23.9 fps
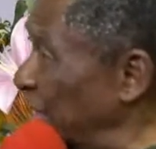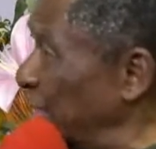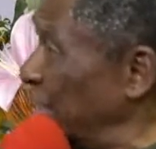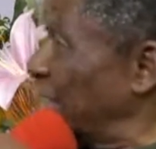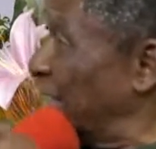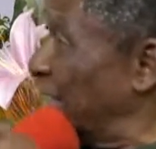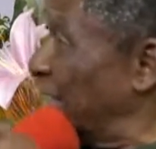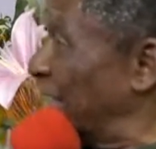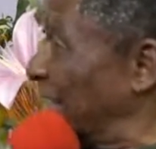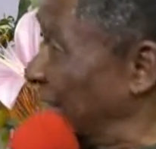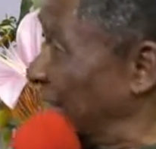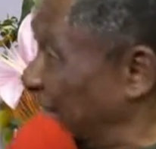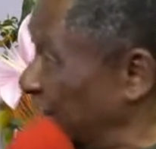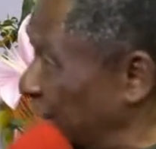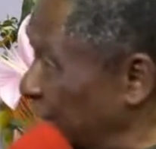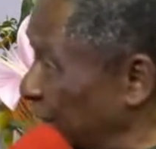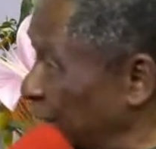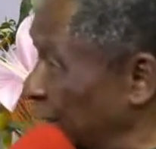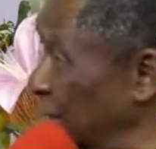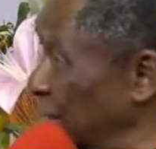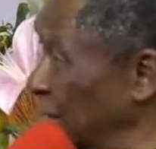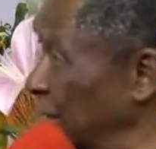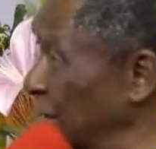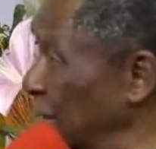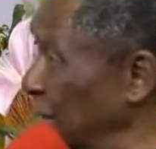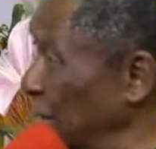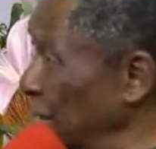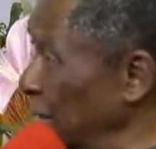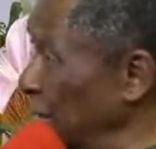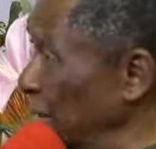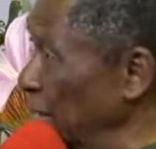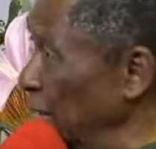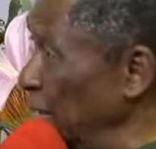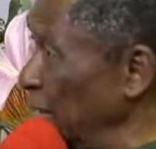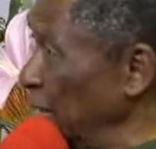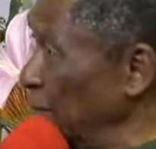related.
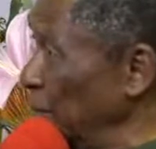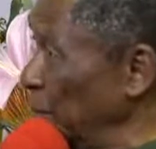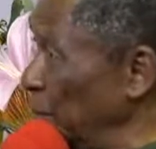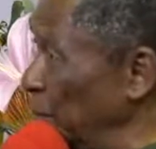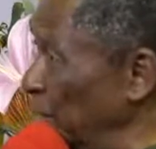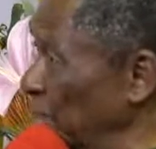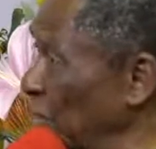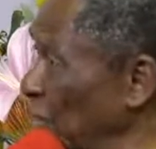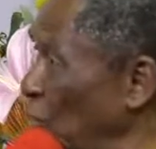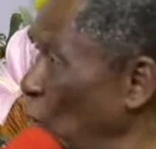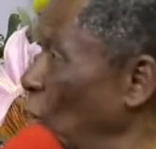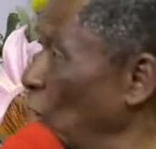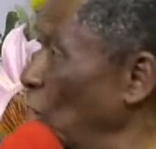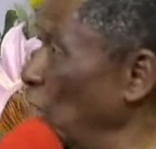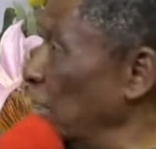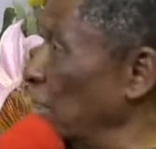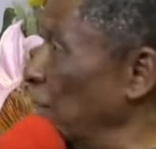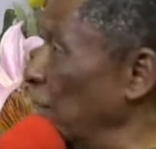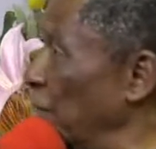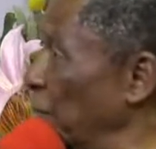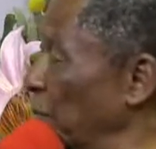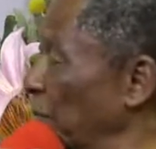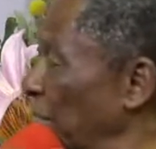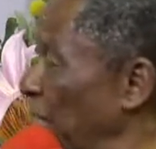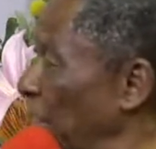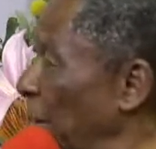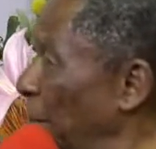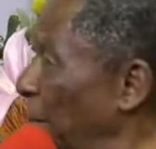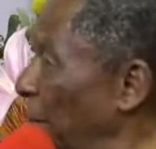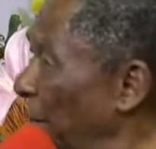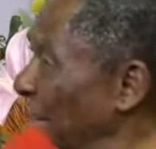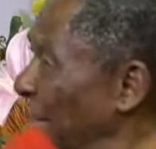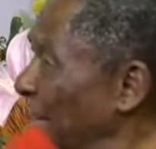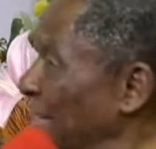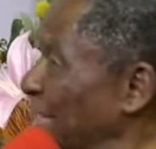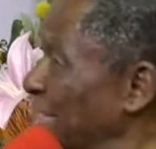Deacons have become
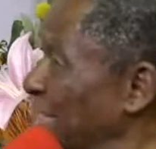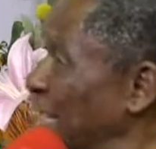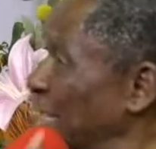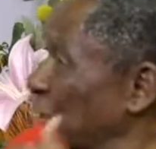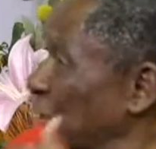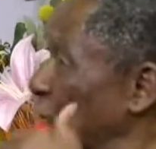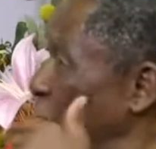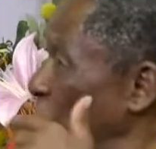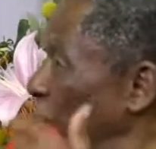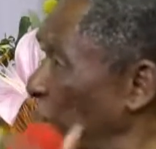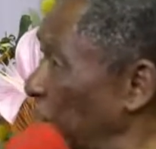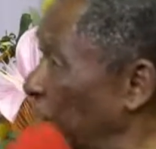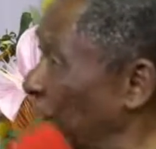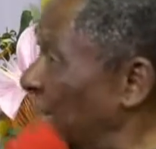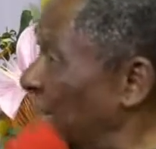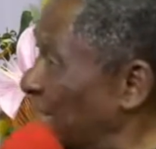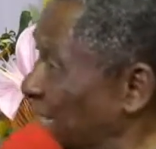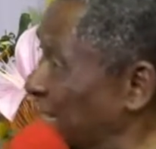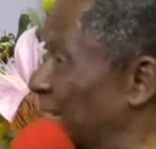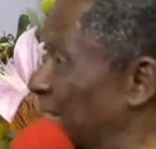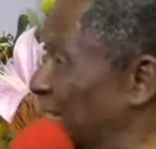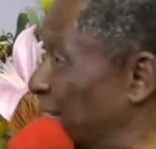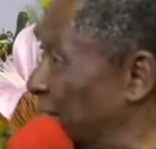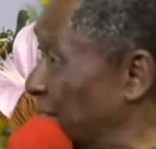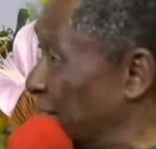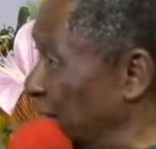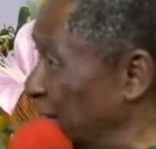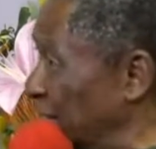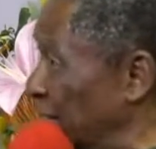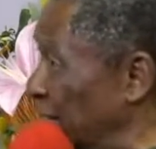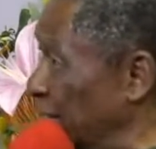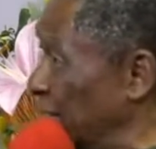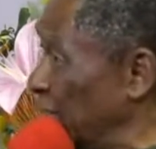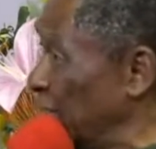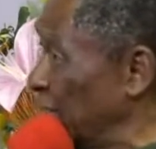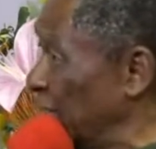managers of assets in
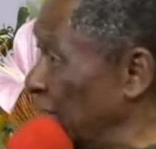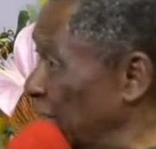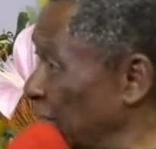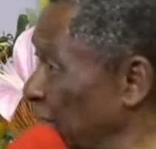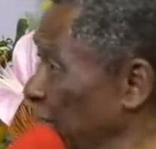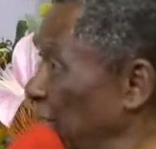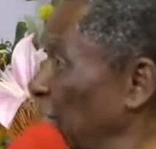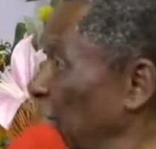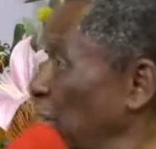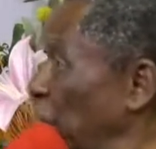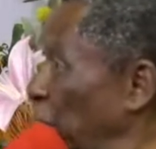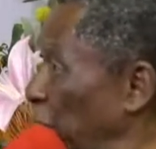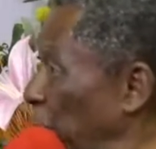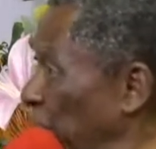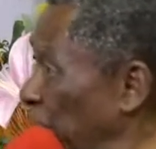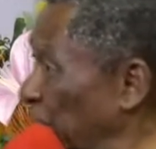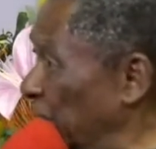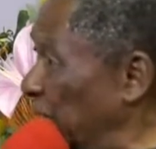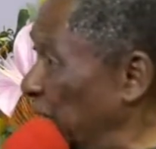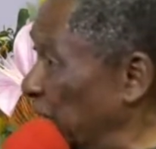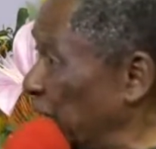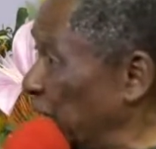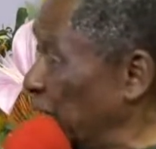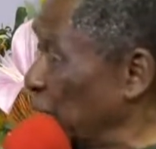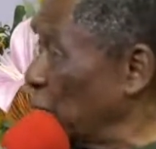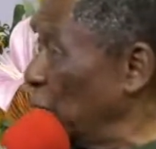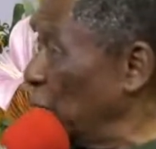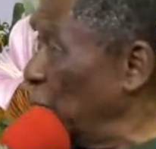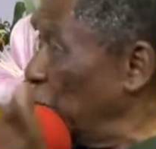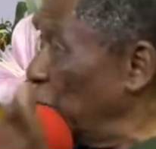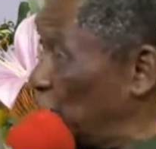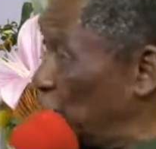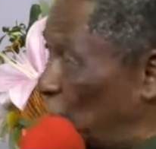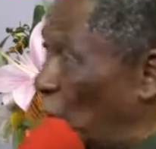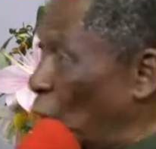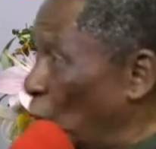the church instead of managers of
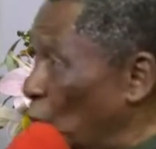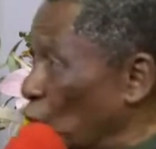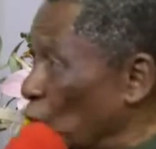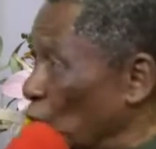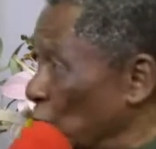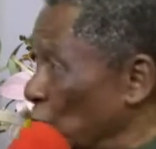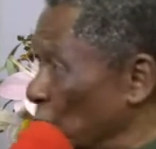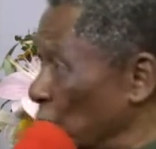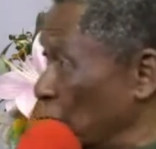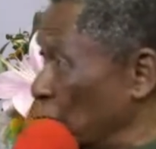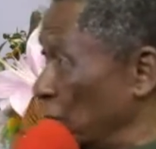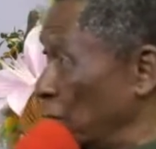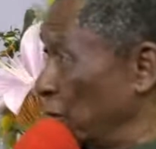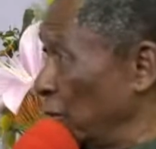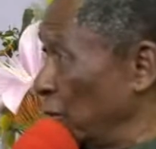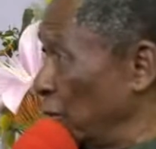souls.